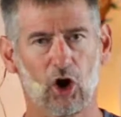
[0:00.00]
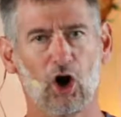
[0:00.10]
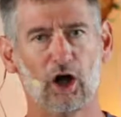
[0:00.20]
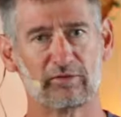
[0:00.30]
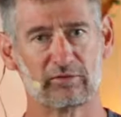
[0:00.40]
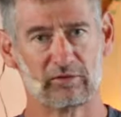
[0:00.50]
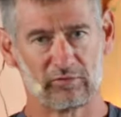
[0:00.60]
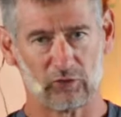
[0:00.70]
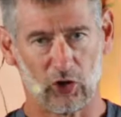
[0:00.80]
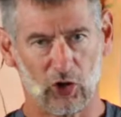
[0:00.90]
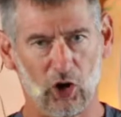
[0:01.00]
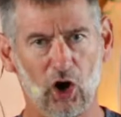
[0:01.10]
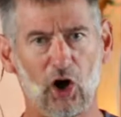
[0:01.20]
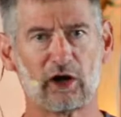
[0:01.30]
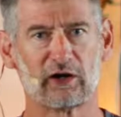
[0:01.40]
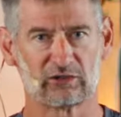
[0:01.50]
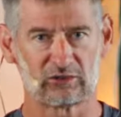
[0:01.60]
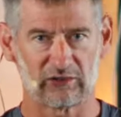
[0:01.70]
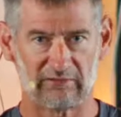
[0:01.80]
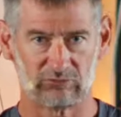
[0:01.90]
on the heart
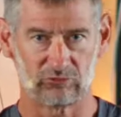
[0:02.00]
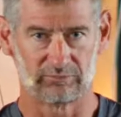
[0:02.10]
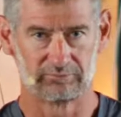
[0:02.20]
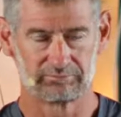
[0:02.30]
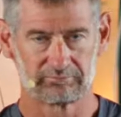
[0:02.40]
level,